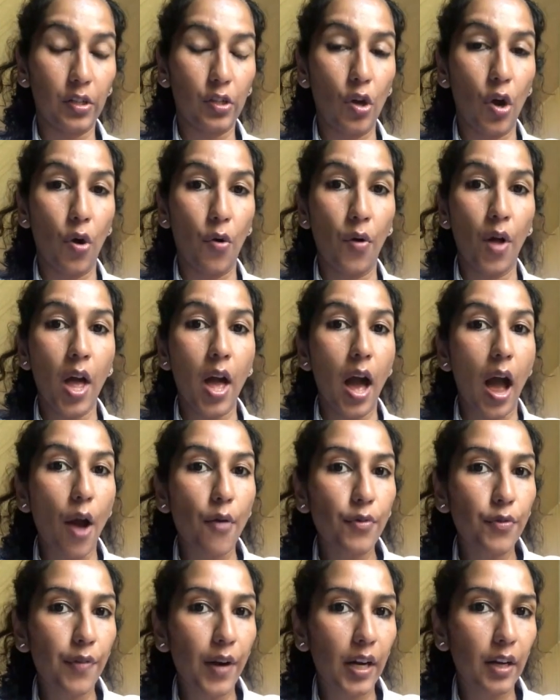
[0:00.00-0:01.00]
So
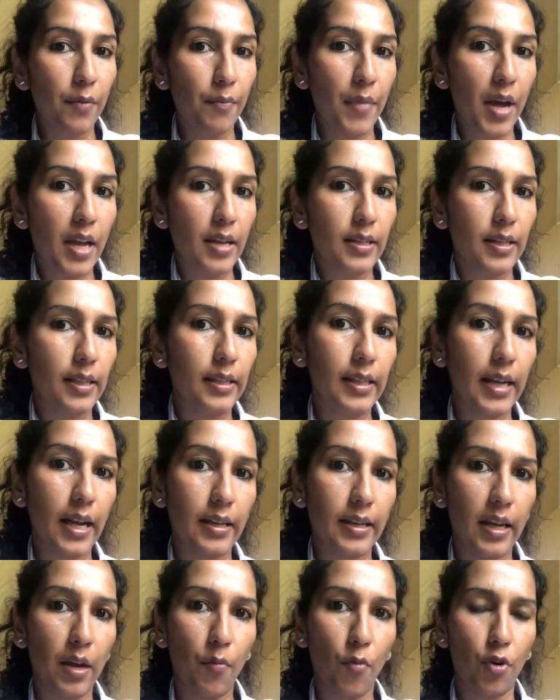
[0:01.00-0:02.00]
I would recommend
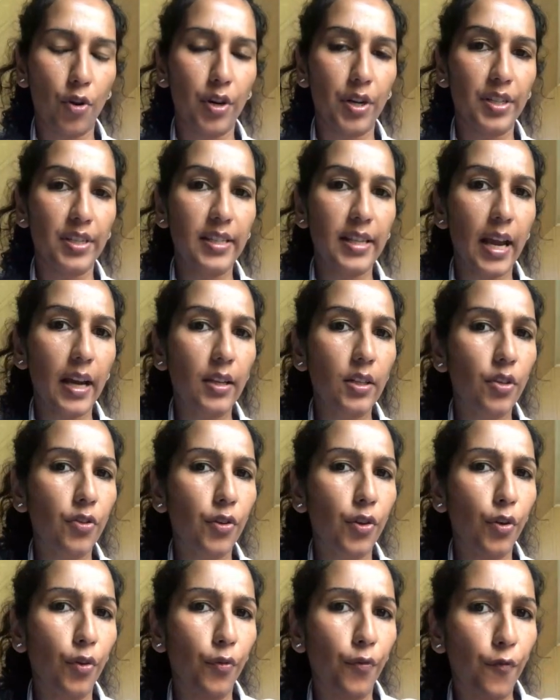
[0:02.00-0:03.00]
attending more
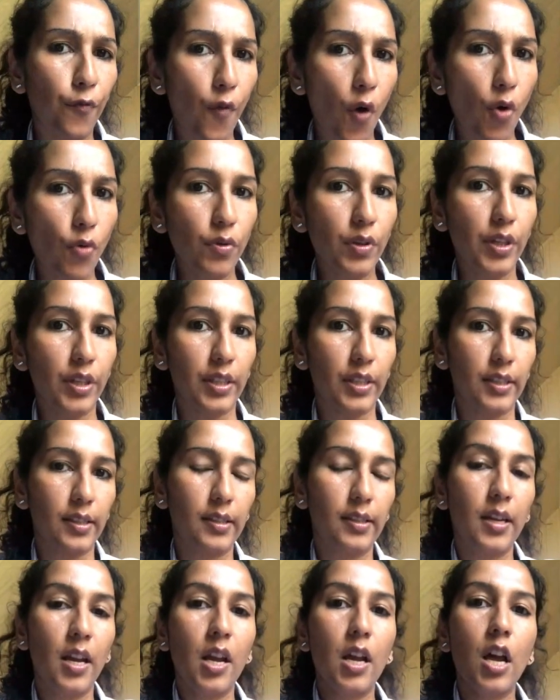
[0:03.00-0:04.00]
sectorial
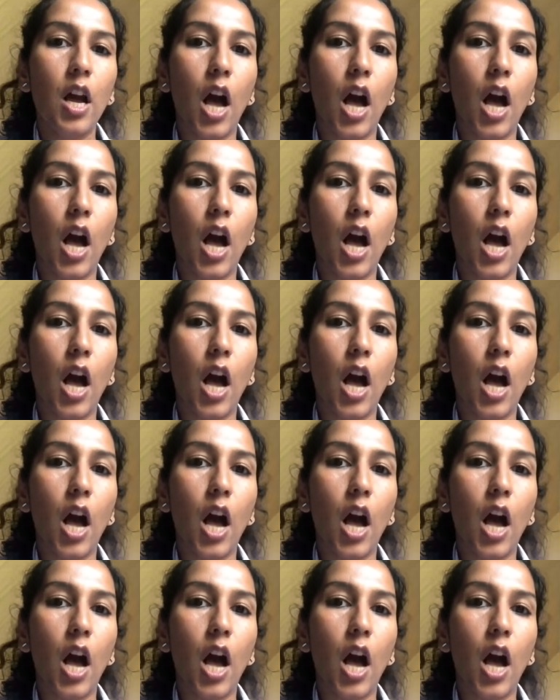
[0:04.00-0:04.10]
focused